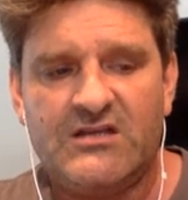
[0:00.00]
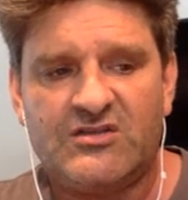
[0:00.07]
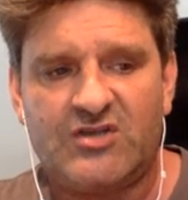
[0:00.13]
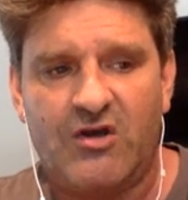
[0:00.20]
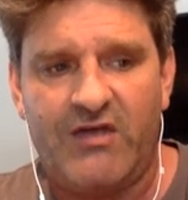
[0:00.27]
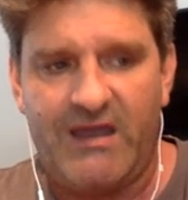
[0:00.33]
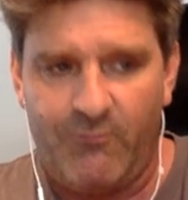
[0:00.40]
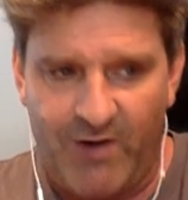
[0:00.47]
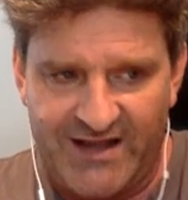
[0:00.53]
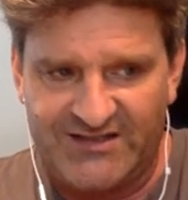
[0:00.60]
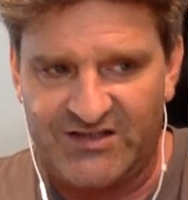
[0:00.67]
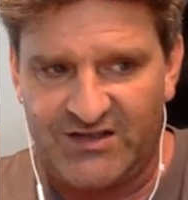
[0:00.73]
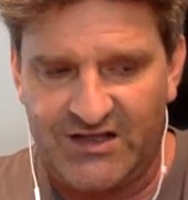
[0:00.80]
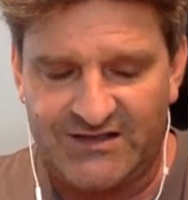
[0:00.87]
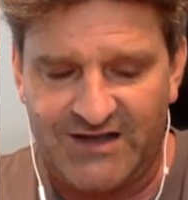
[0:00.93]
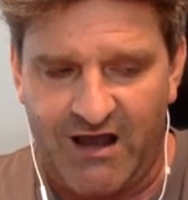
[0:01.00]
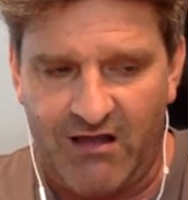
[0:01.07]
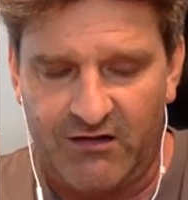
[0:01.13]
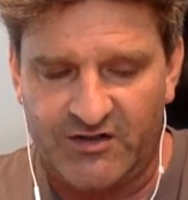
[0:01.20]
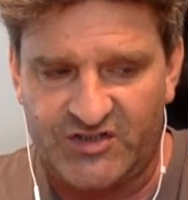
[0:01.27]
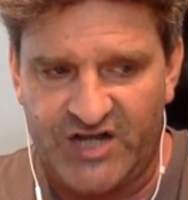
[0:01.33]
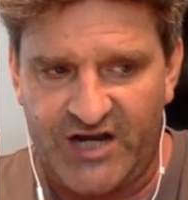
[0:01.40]
So they went to the
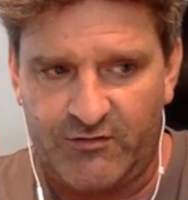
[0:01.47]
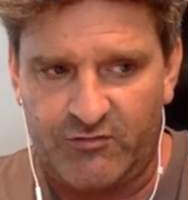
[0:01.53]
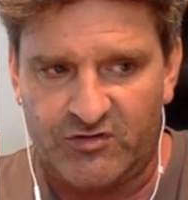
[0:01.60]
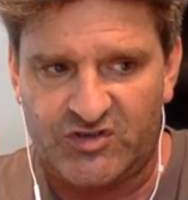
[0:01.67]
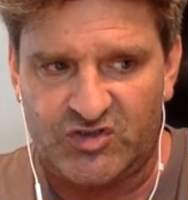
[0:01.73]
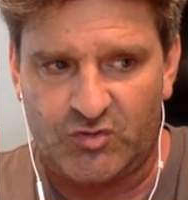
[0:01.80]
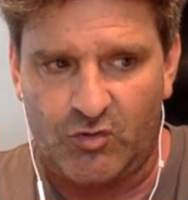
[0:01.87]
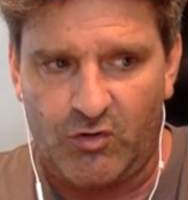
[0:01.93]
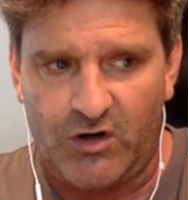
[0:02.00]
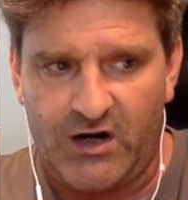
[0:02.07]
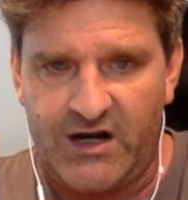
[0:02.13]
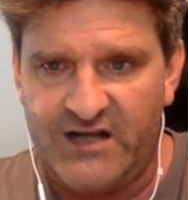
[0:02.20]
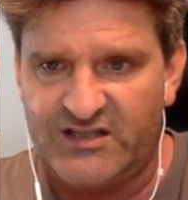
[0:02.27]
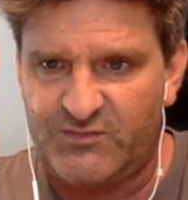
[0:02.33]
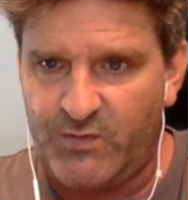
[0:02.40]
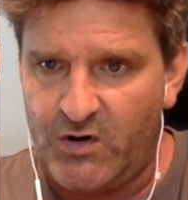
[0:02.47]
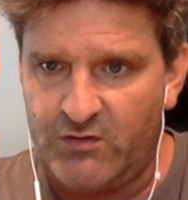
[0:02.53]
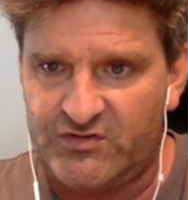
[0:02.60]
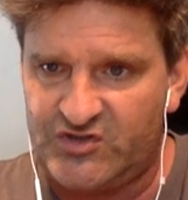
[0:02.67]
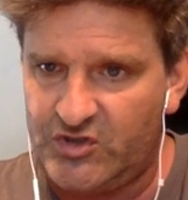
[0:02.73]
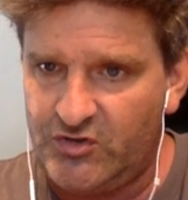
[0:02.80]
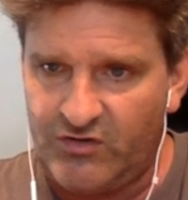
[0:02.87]
Dollar General store and
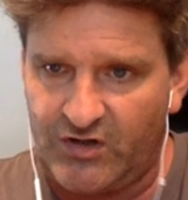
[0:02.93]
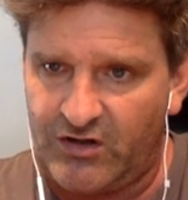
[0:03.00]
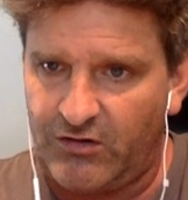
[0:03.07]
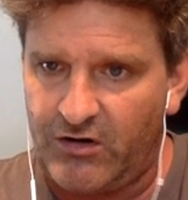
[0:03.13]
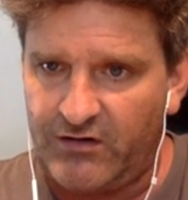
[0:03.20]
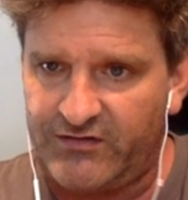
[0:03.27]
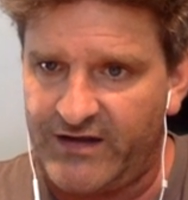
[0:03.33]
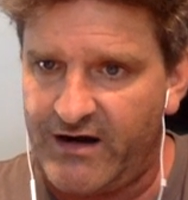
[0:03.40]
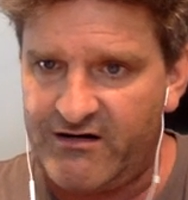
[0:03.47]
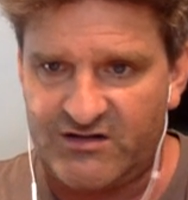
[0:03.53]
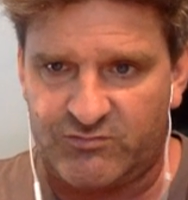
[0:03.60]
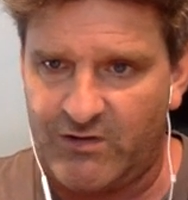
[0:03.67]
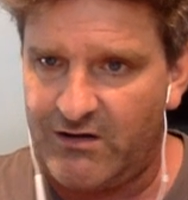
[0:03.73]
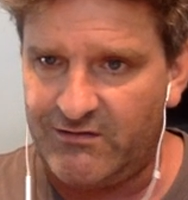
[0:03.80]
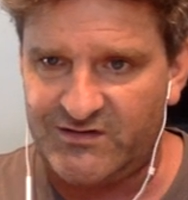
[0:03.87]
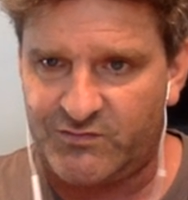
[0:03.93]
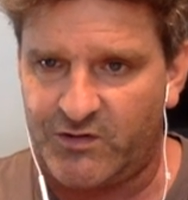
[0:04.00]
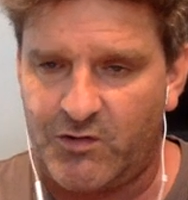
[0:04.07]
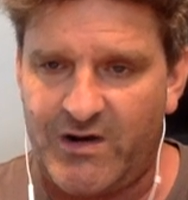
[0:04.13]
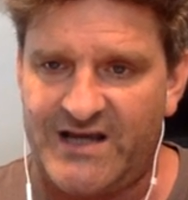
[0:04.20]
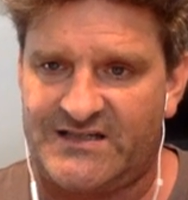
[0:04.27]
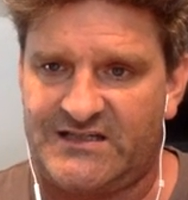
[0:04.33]
spoke to the clerk there, as well as
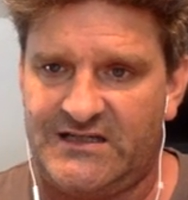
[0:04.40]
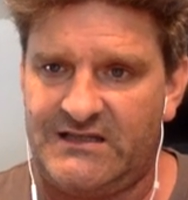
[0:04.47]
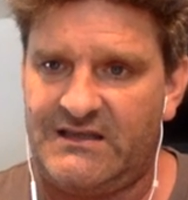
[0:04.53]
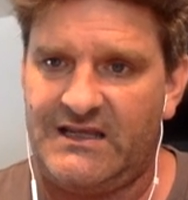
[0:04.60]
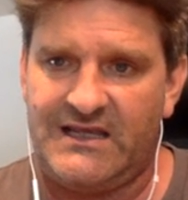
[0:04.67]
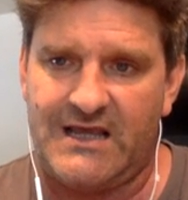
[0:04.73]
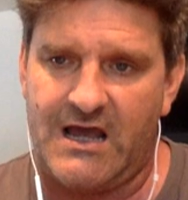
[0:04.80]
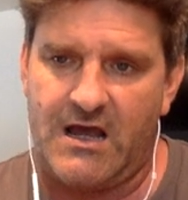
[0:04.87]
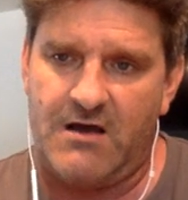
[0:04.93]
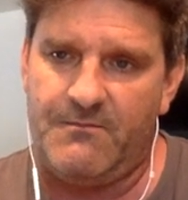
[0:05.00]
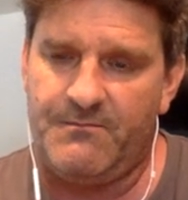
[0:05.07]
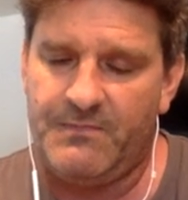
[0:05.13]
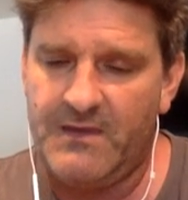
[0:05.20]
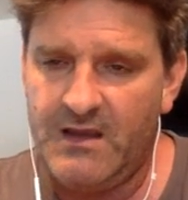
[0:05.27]
requested the